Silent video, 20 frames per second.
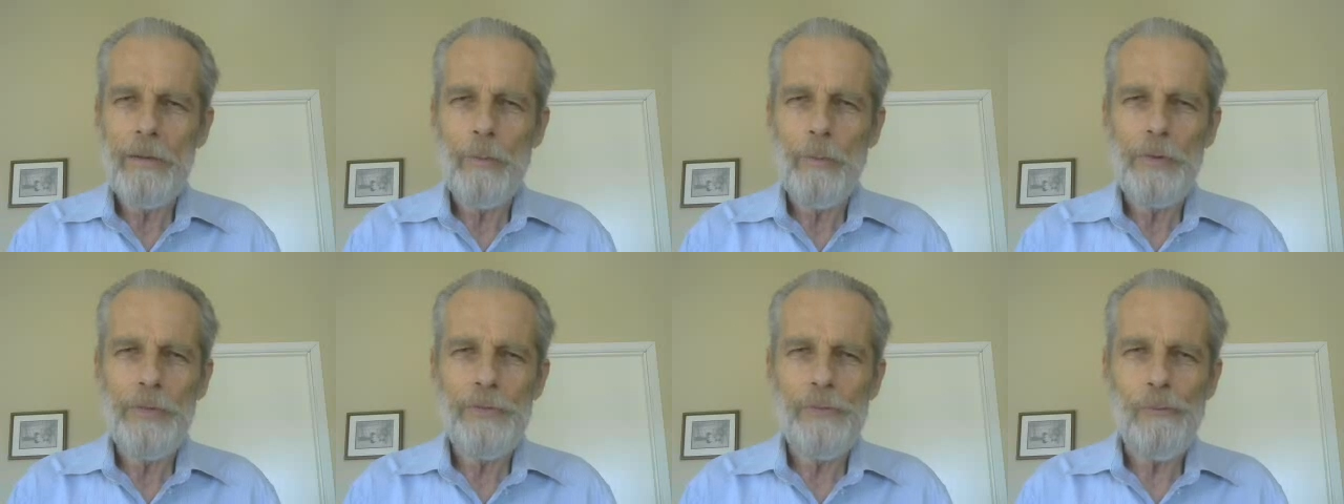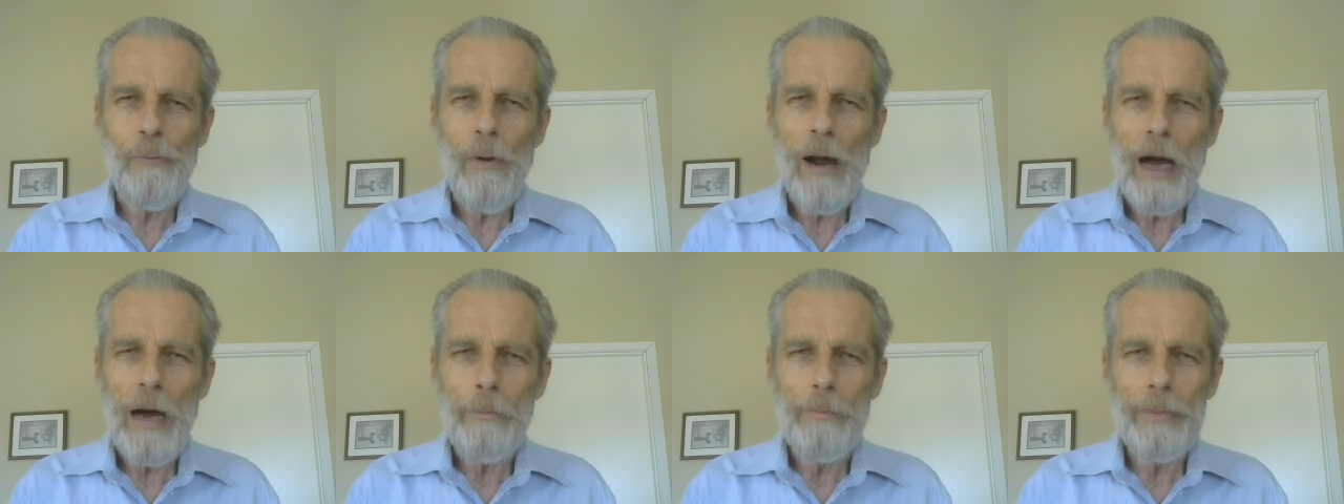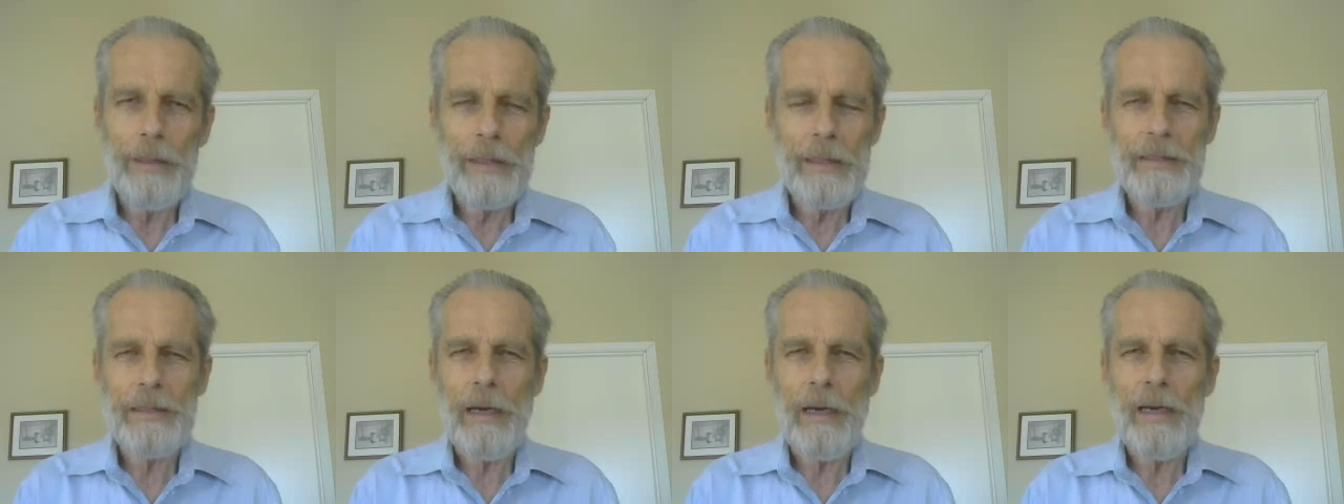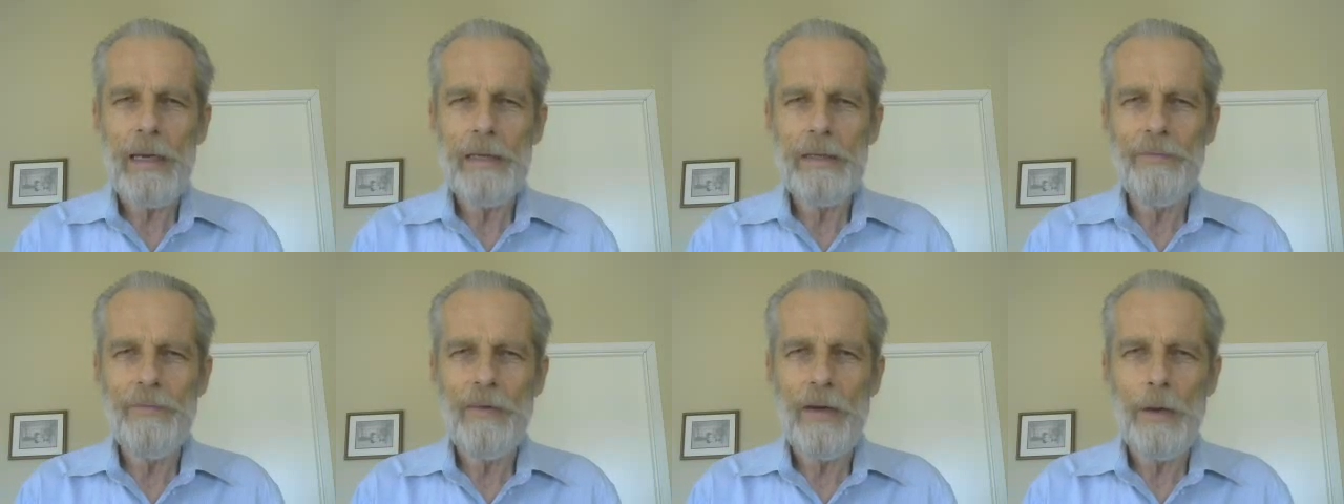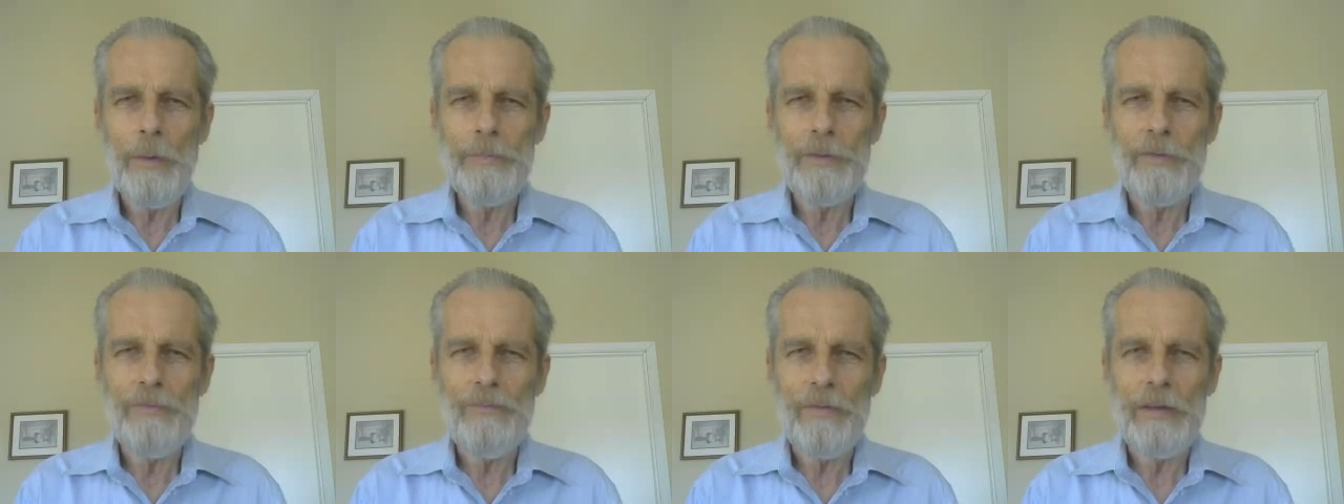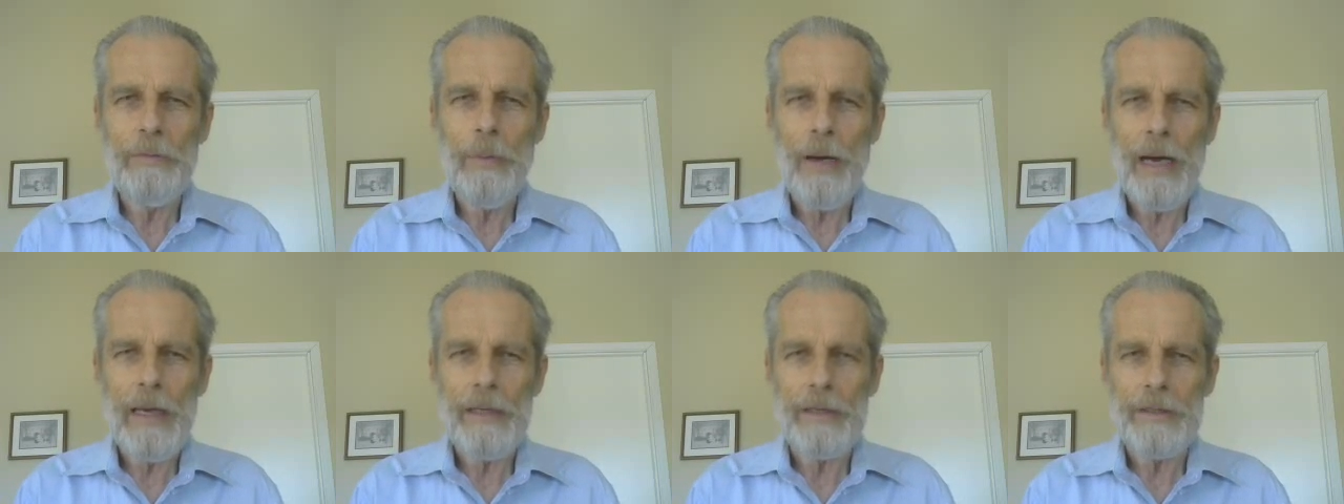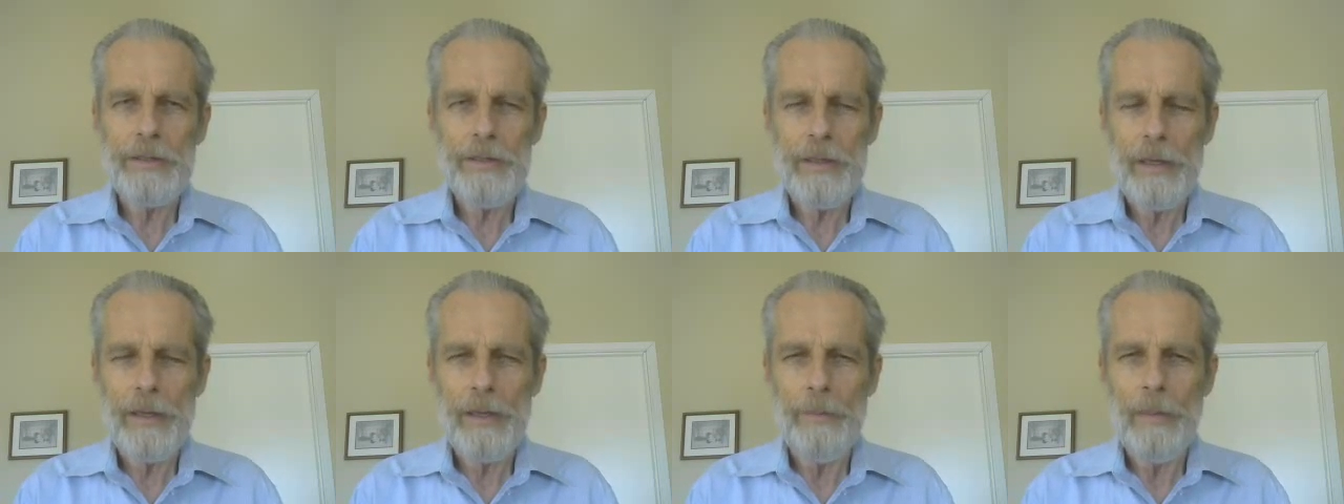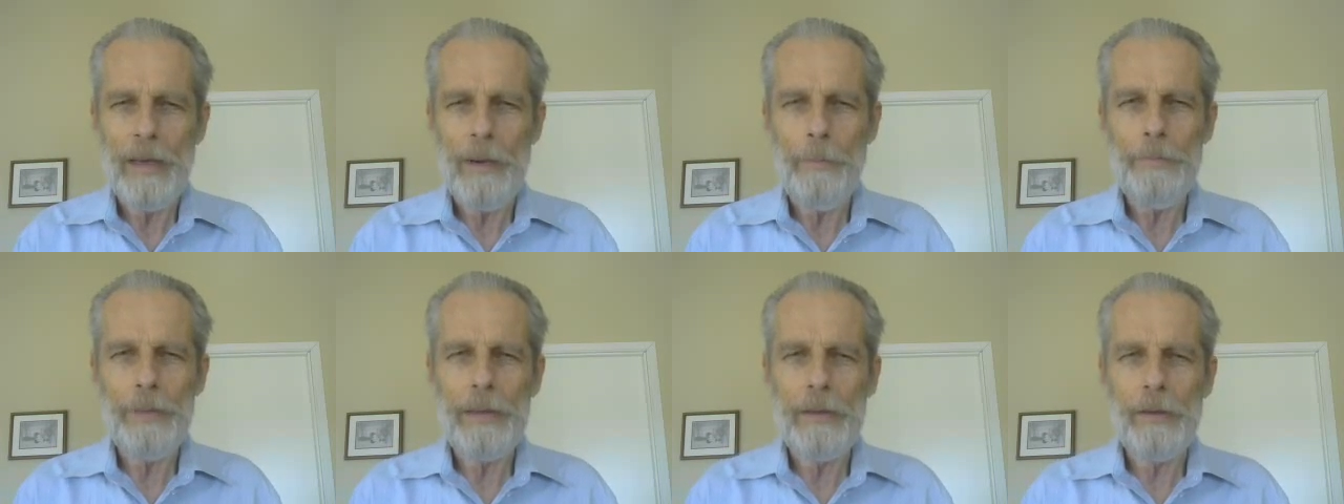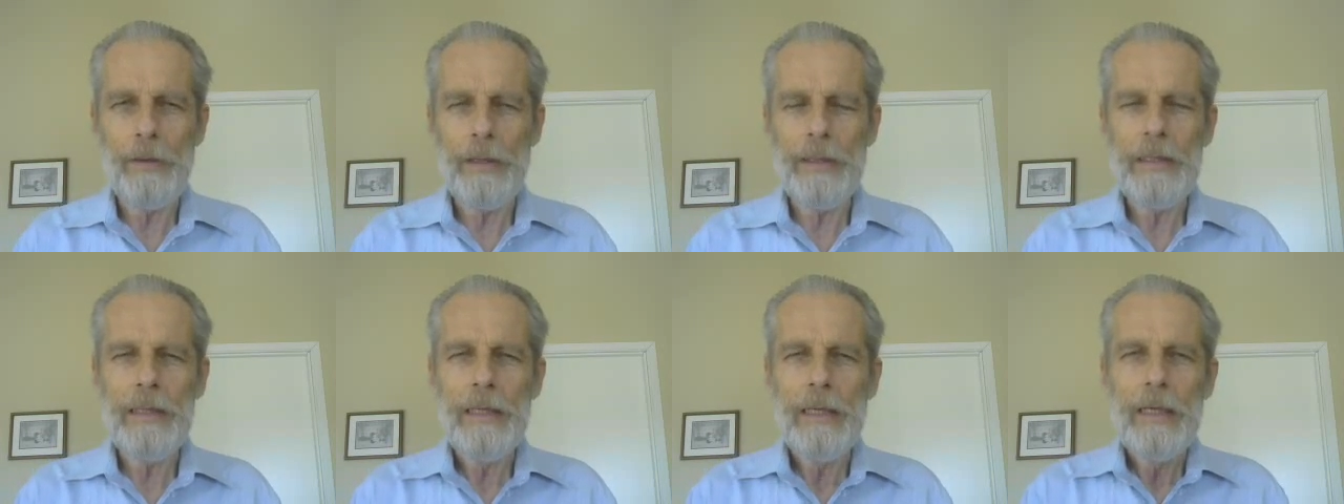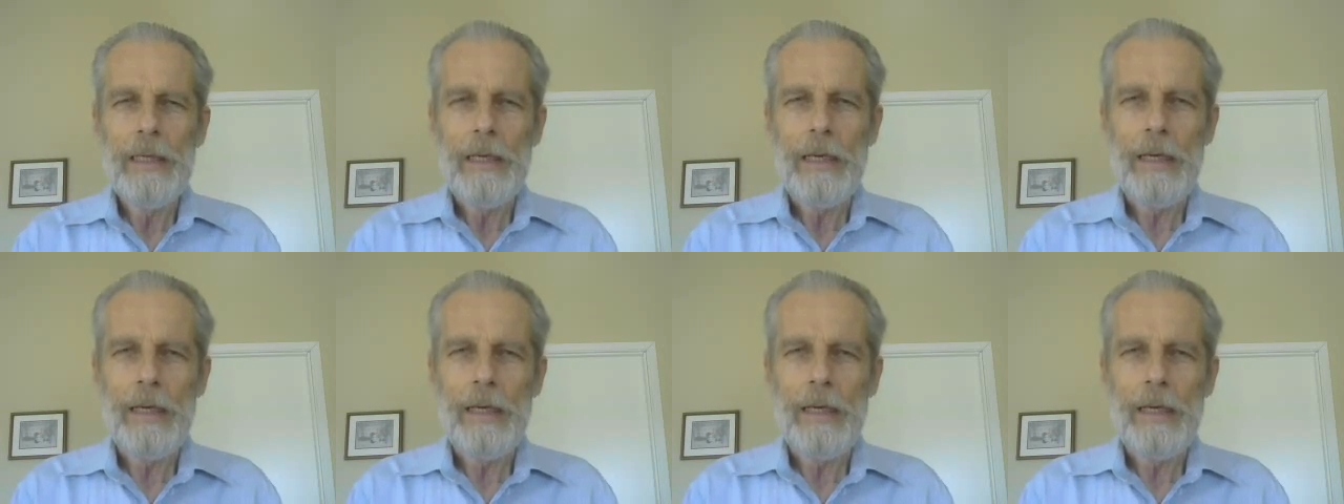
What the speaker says: It would throb because I had developed a phlebitis. Apparently,